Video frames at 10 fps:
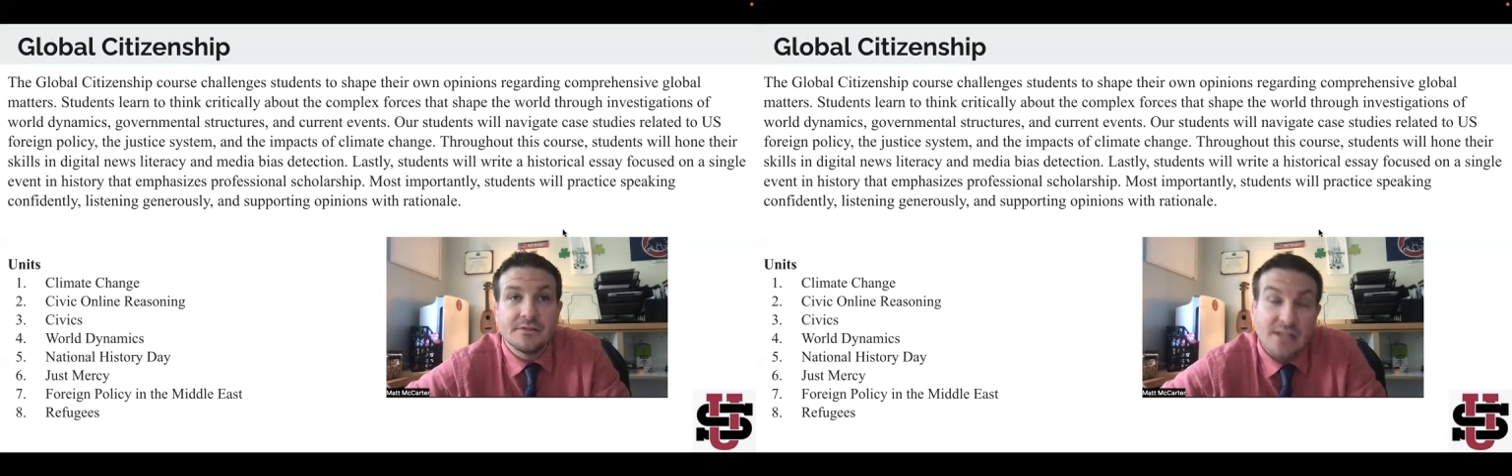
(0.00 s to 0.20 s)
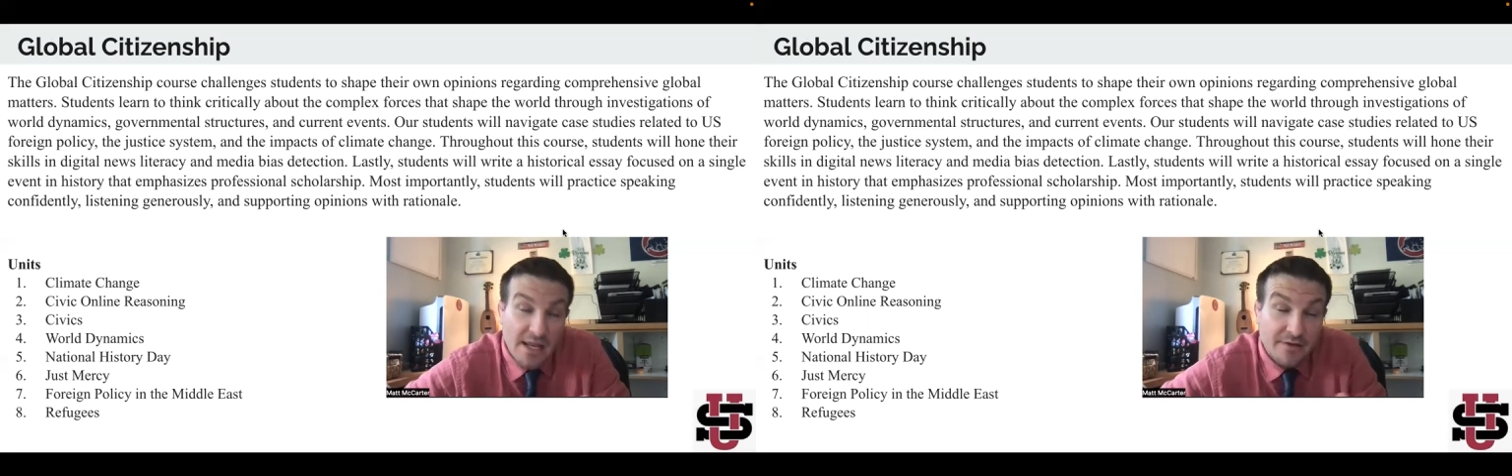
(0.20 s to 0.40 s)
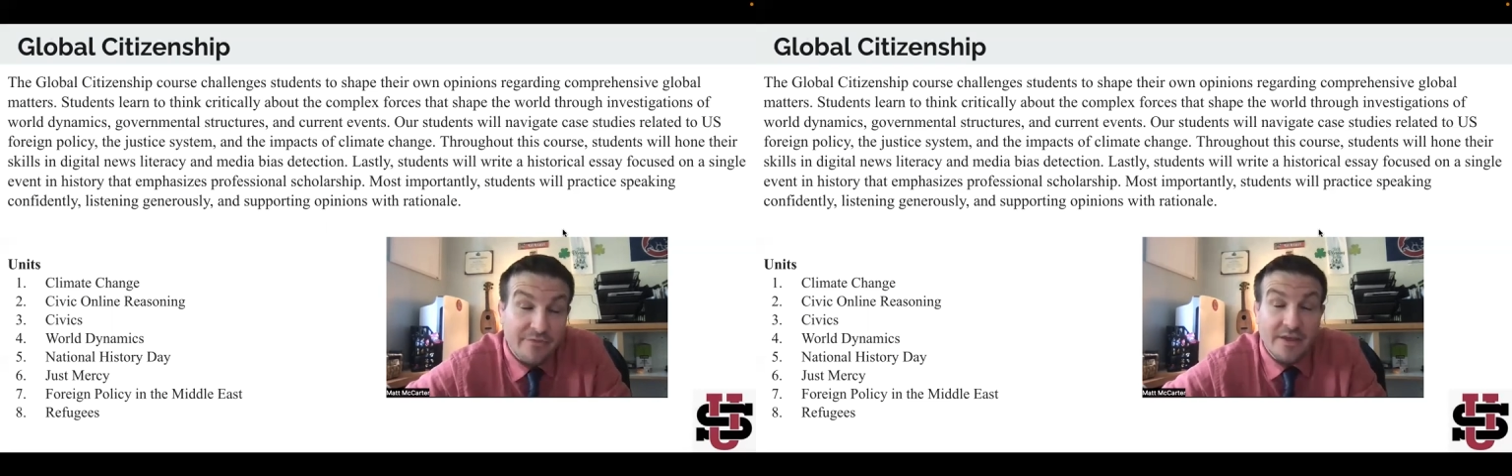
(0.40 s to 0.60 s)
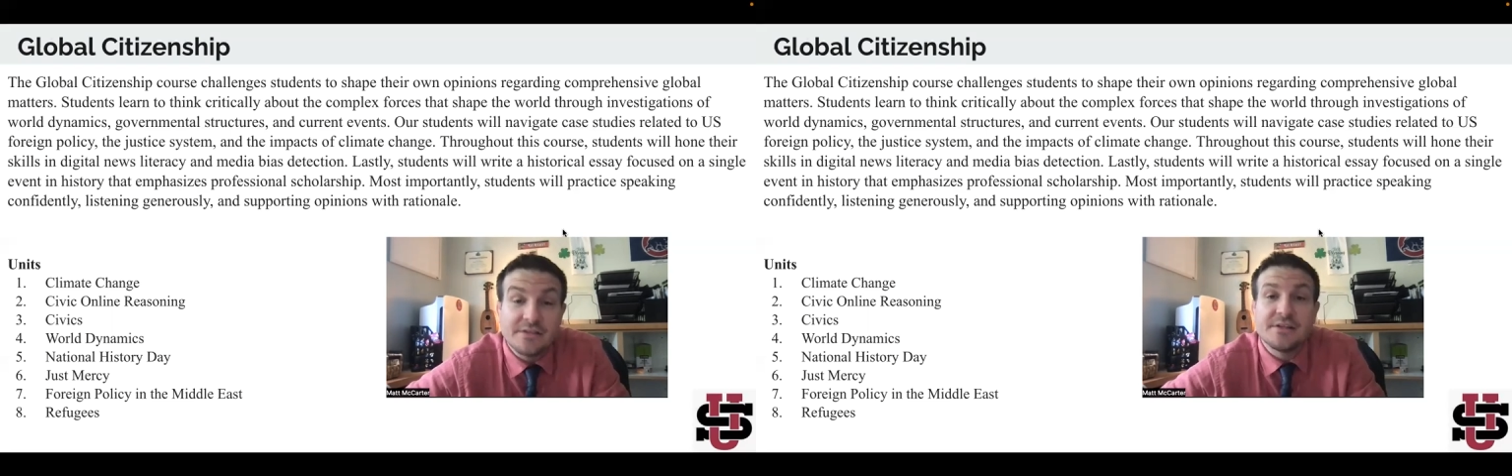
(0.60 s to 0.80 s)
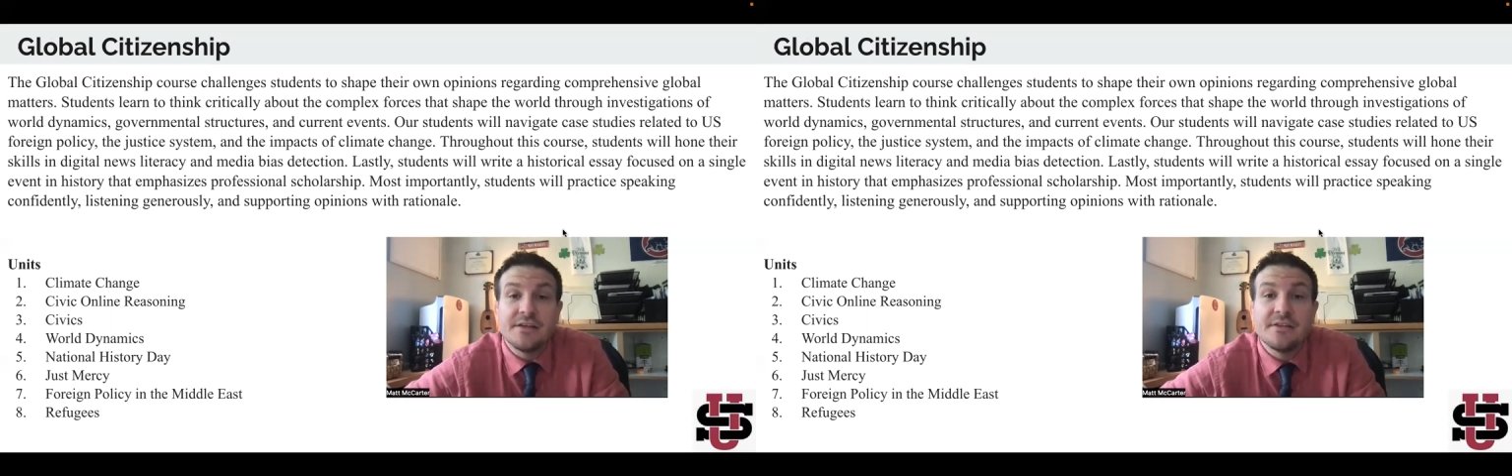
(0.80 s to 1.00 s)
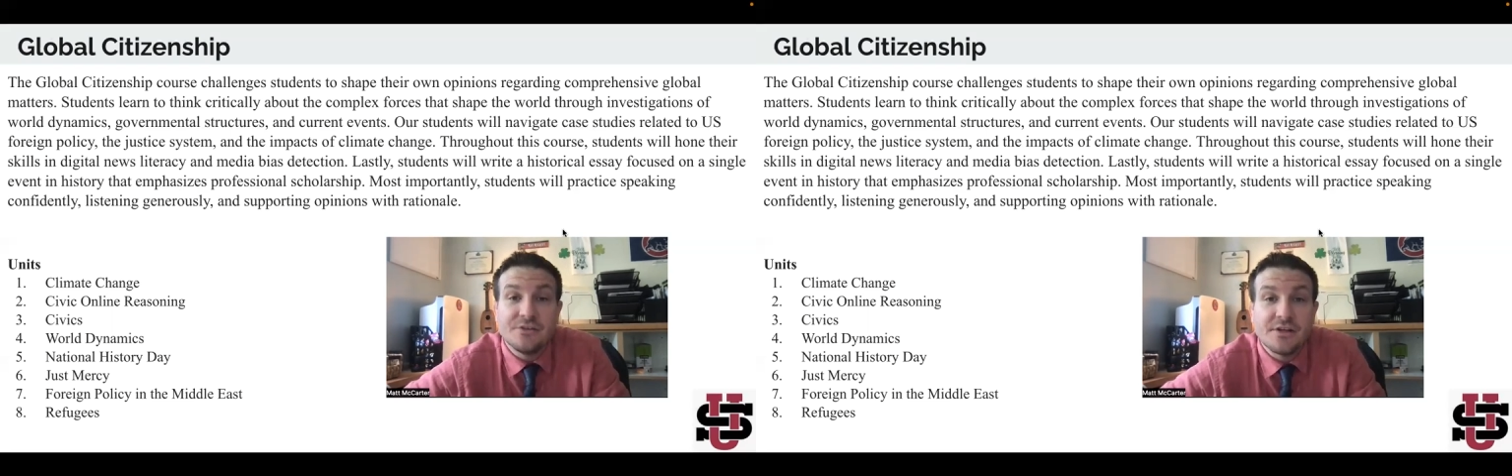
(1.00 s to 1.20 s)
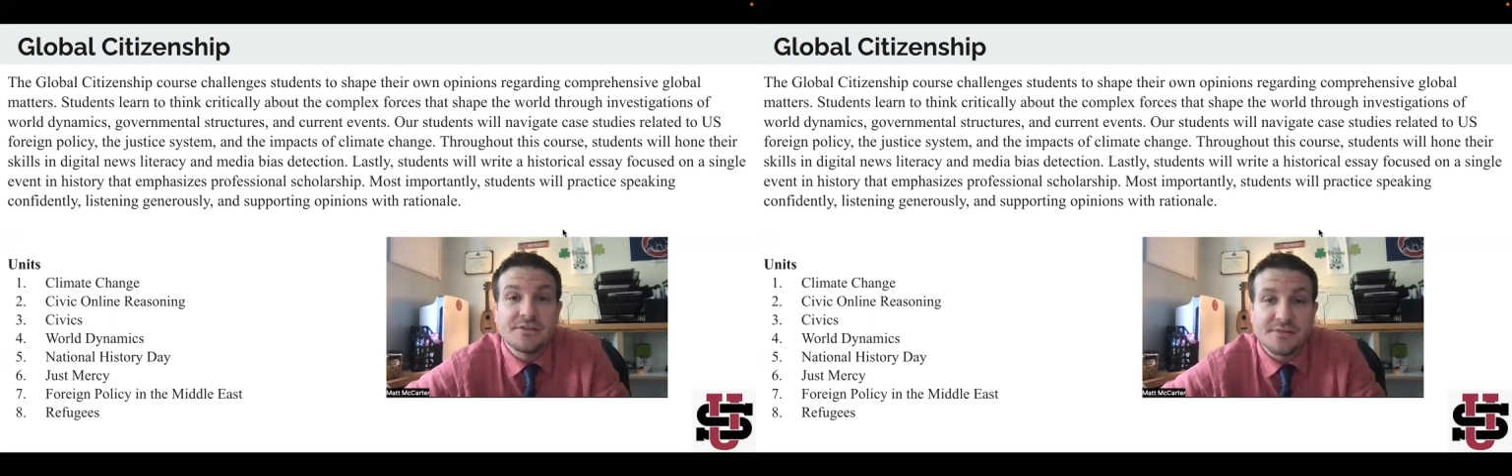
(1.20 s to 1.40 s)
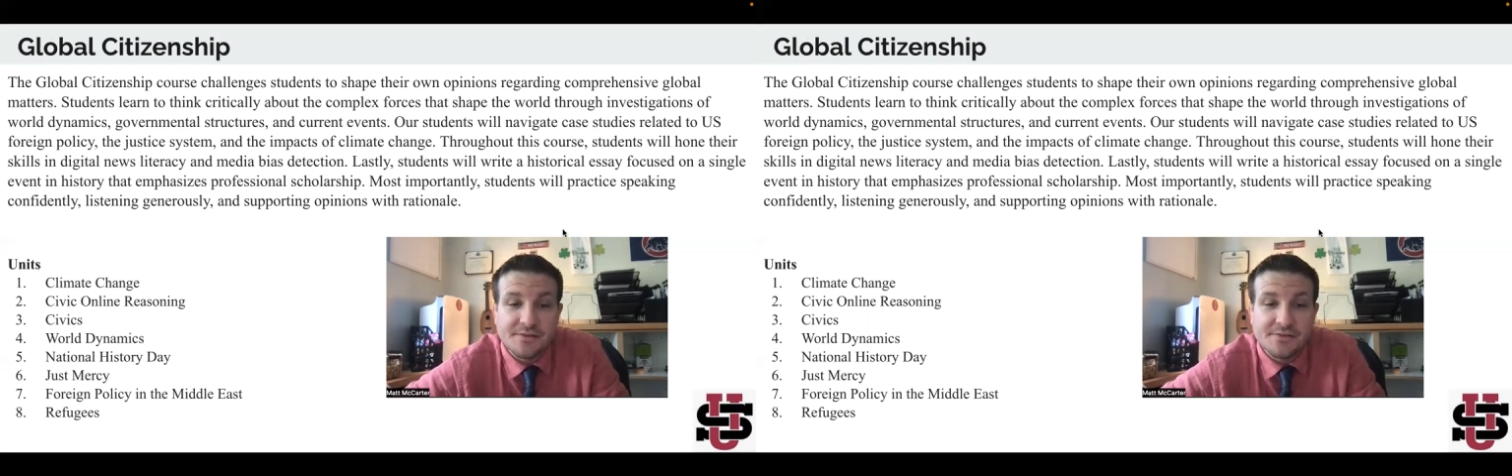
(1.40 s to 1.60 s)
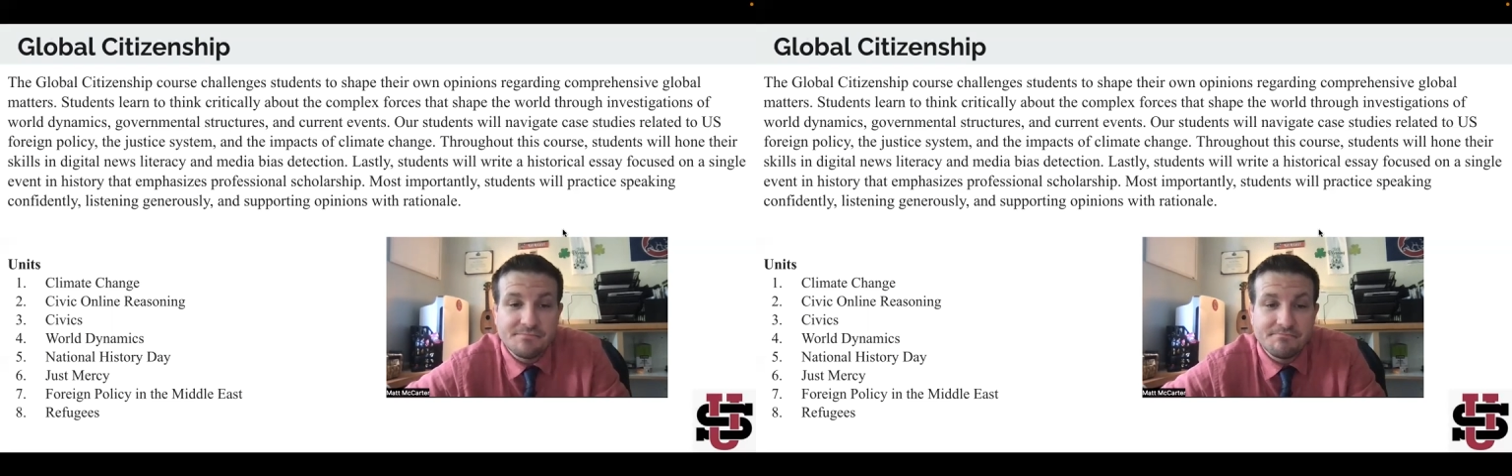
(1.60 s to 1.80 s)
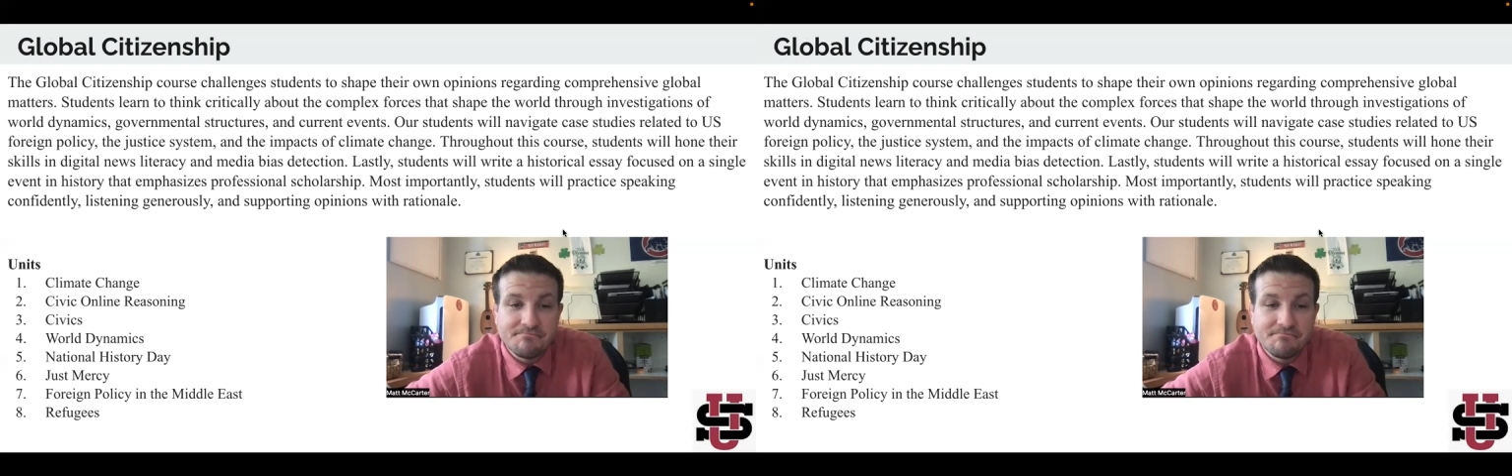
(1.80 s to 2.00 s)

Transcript: tend to face in the justice system.